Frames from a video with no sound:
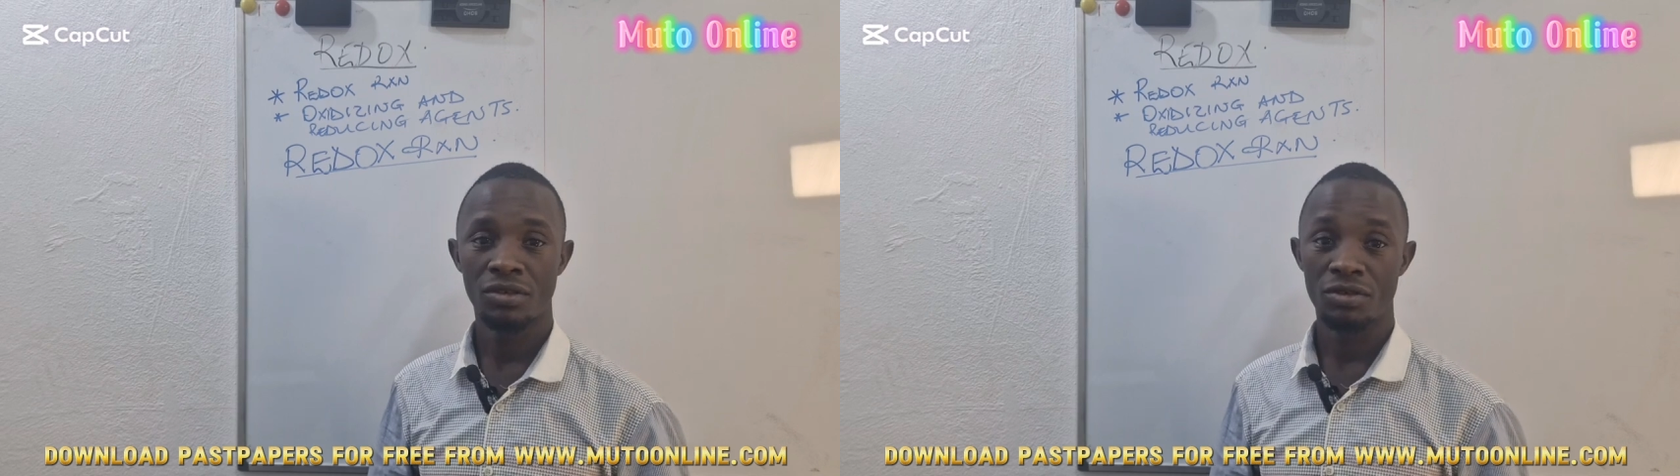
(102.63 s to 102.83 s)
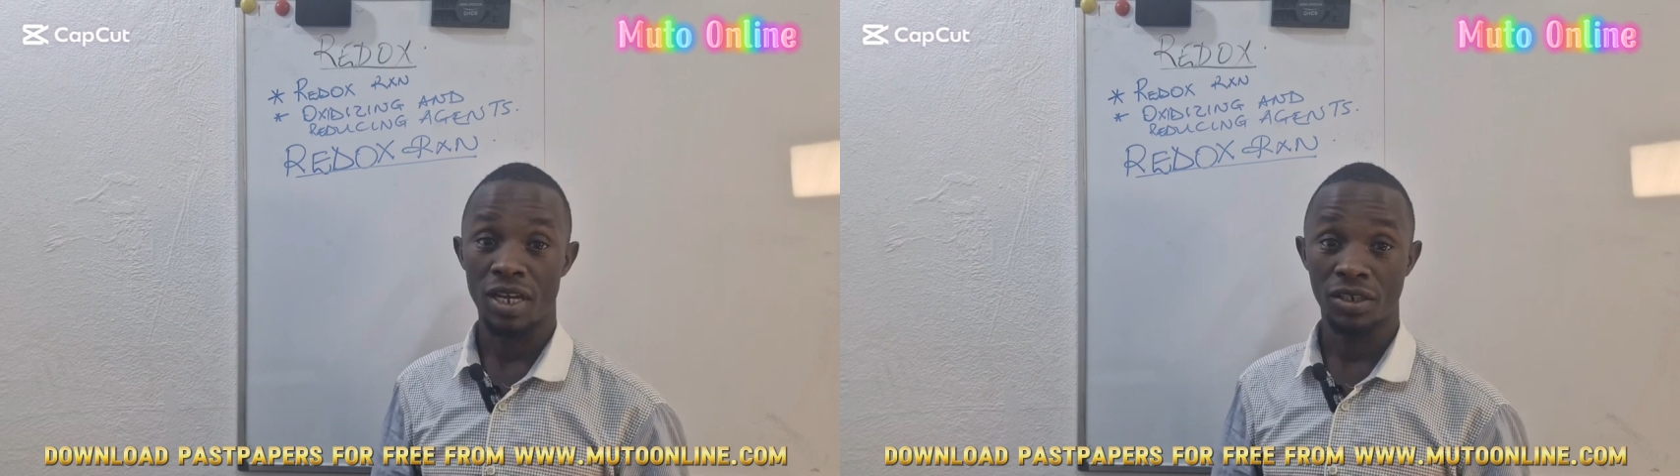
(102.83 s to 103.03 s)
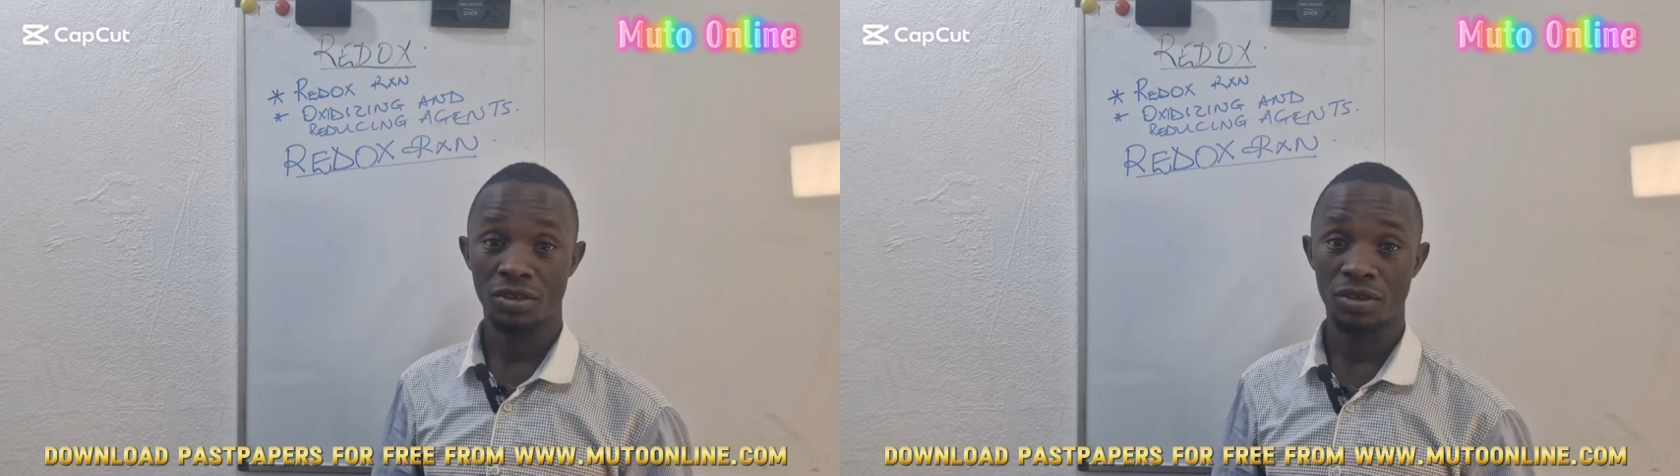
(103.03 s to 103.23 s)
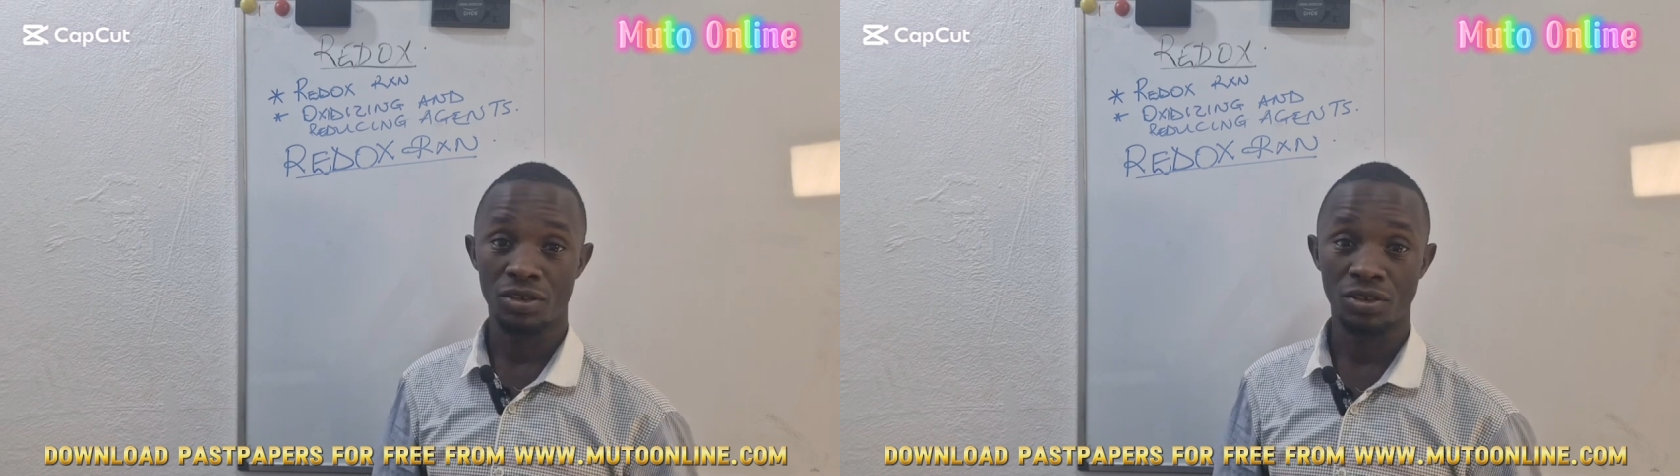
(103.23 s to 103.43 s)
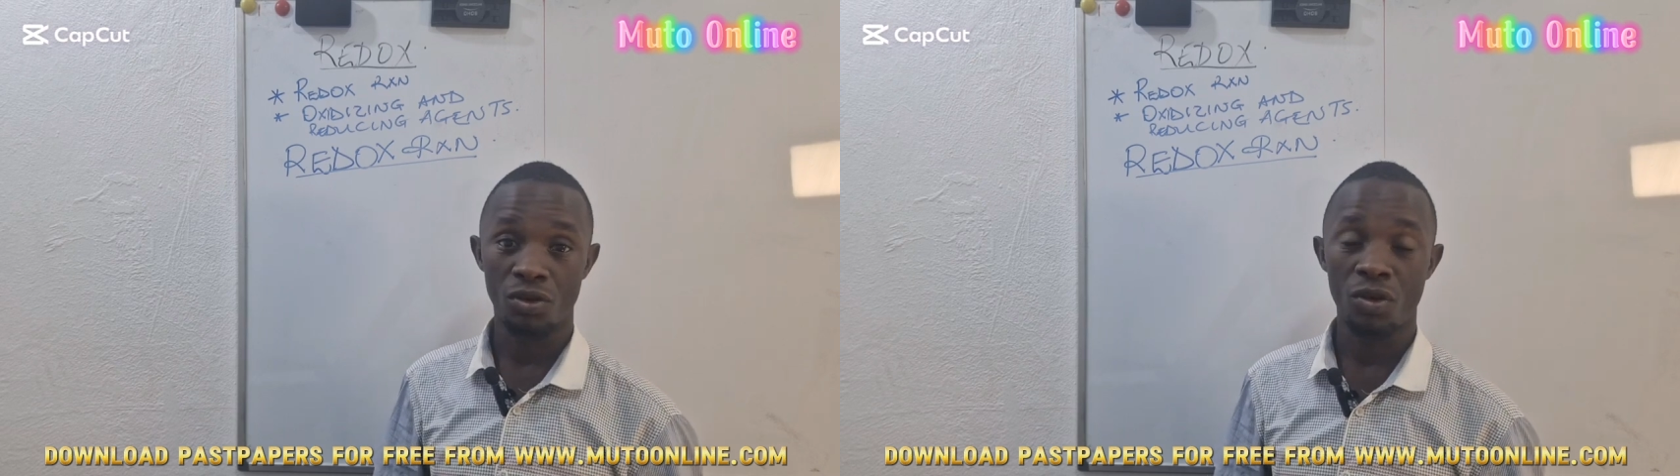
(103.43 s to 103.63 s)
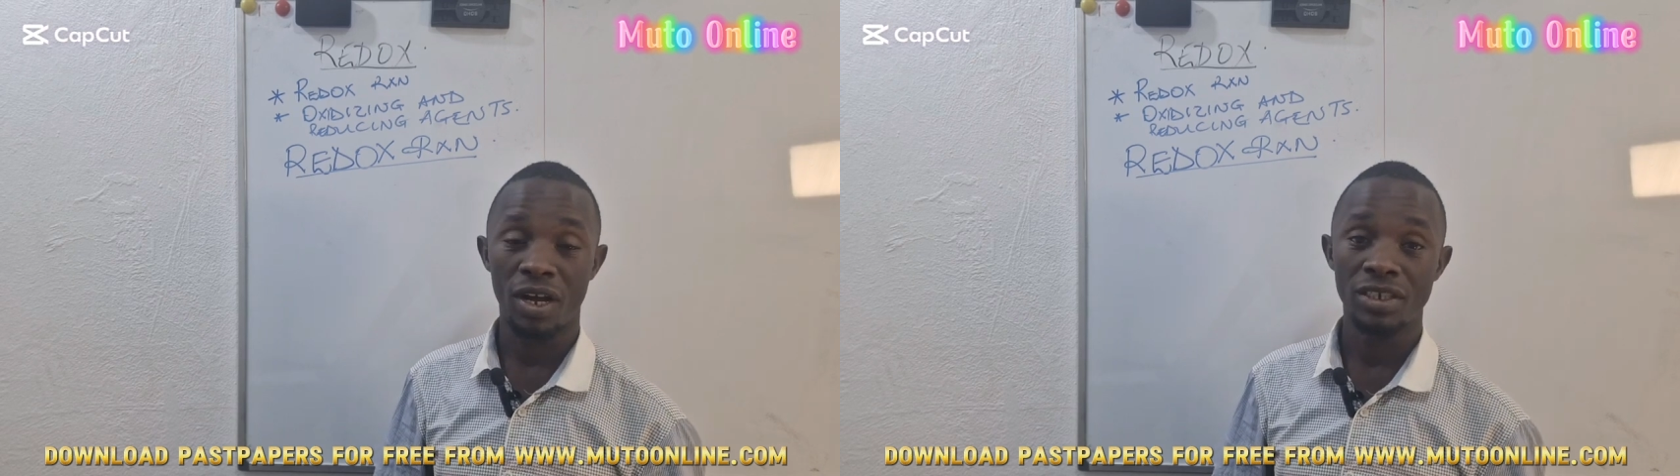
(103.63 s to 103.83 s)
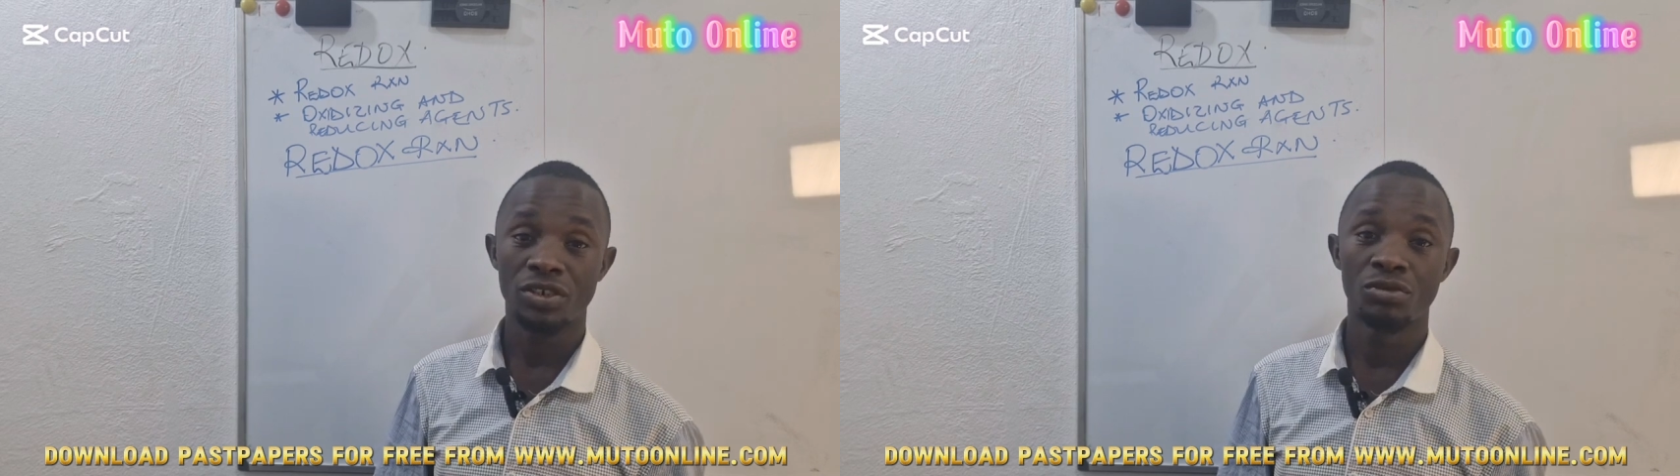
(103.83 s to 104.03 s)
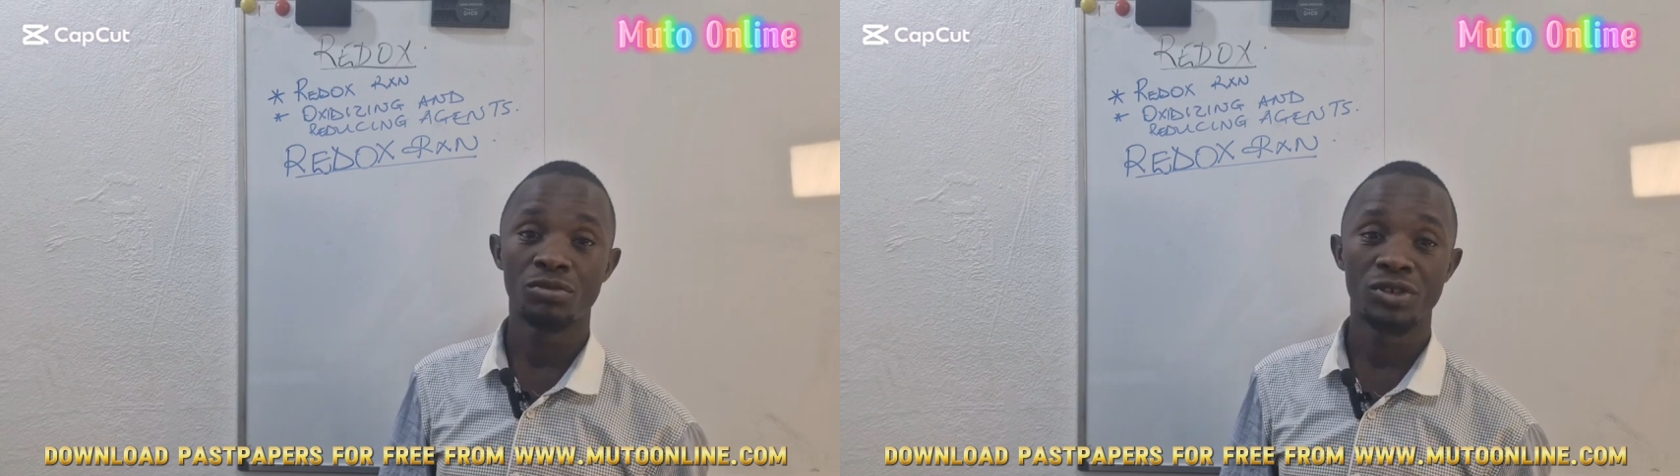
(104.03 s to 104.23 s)
reactions occur
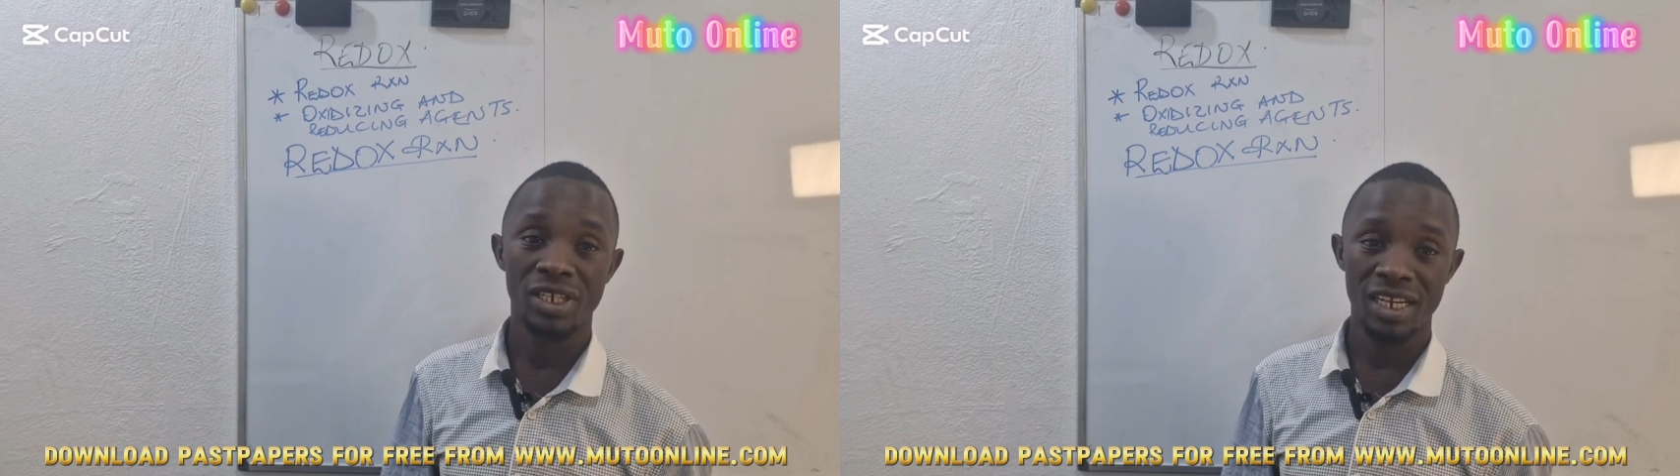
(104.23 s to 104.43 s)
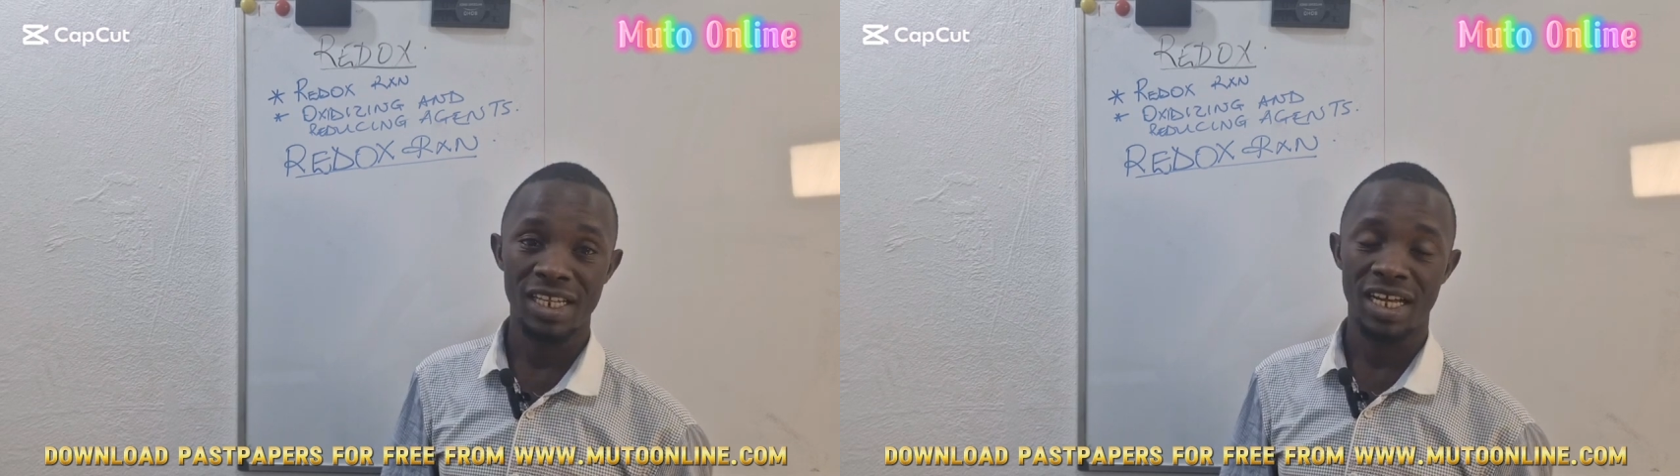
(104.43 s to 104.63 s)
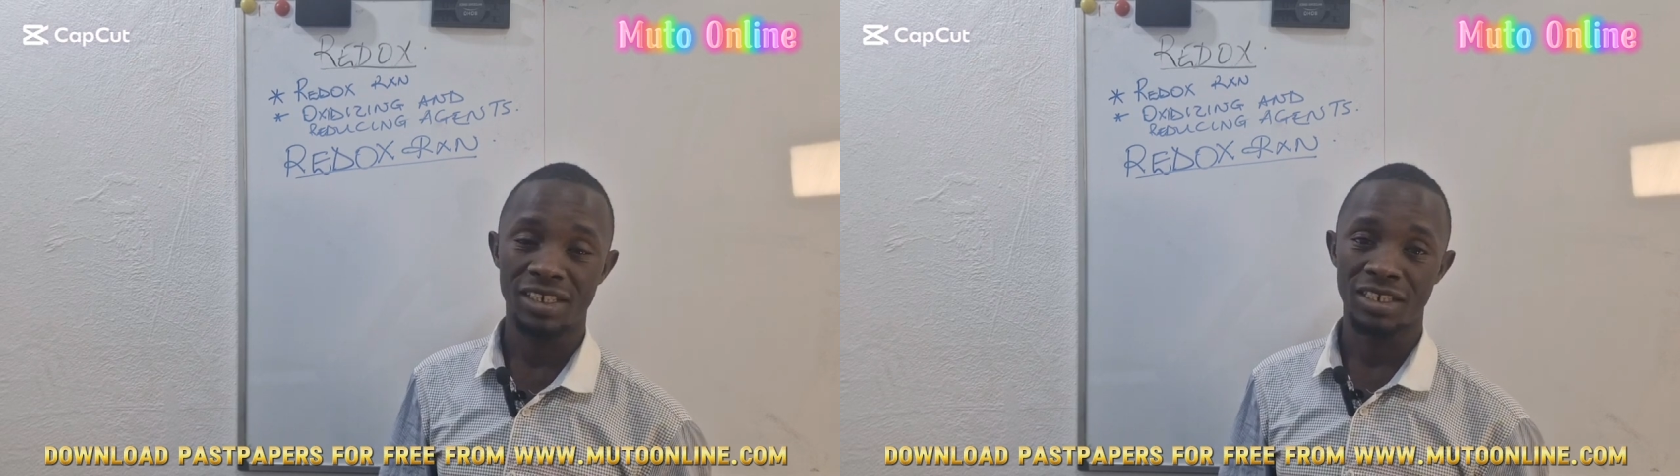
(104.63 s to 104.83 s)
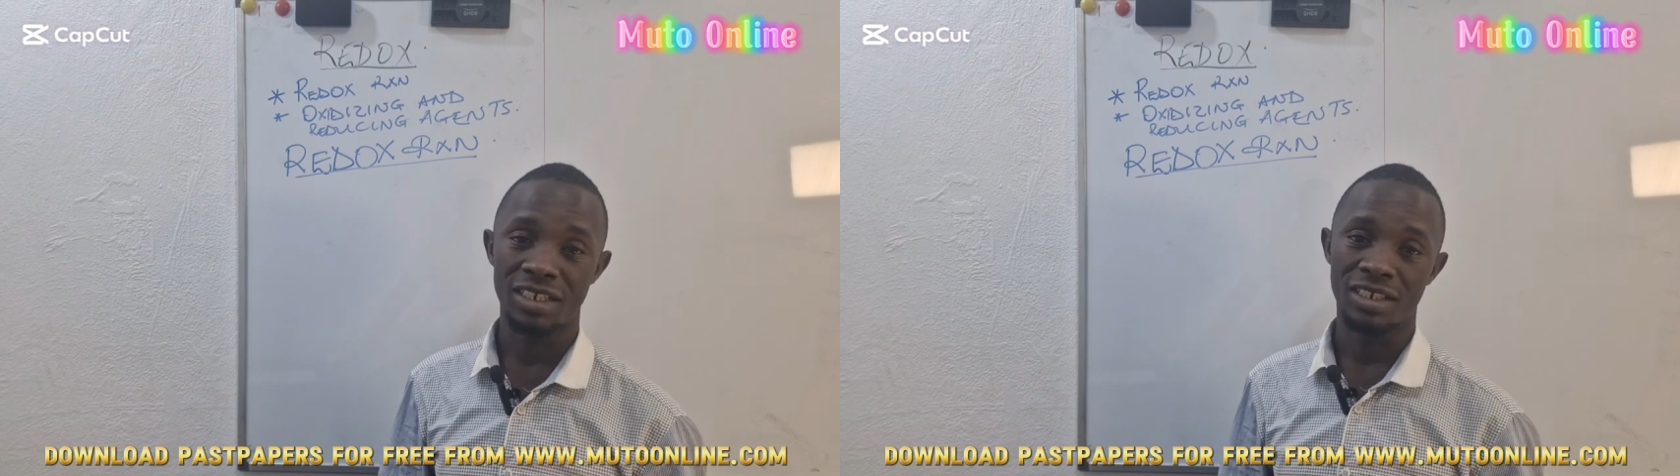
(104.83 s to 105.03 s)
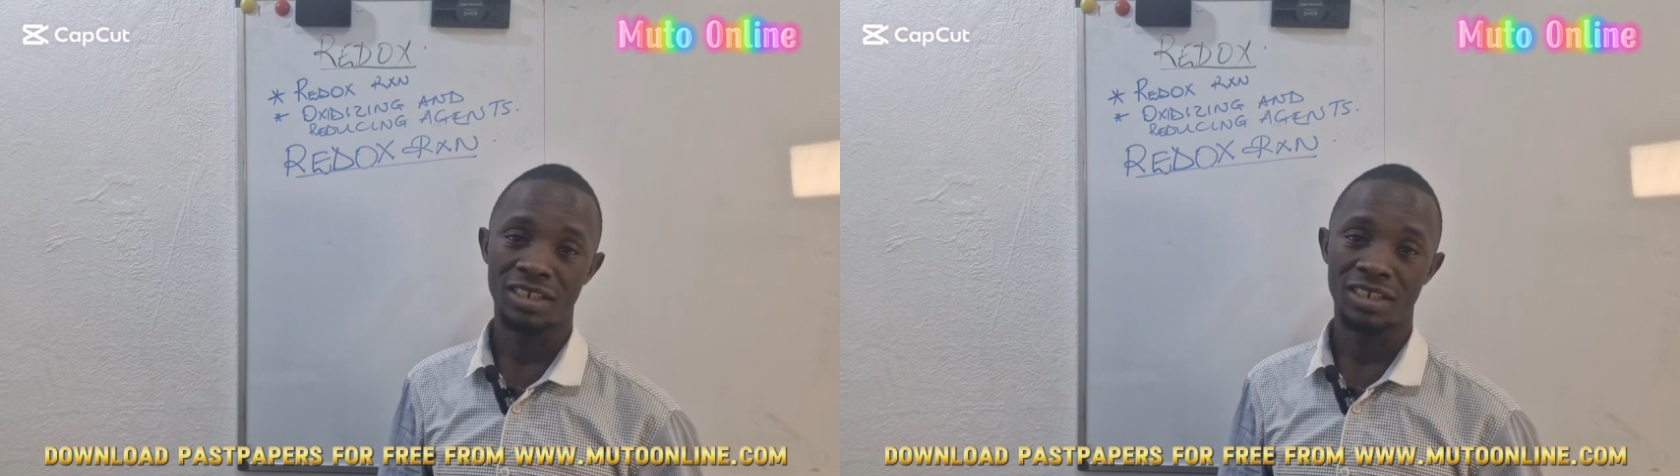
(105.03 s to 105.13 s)
simultaneously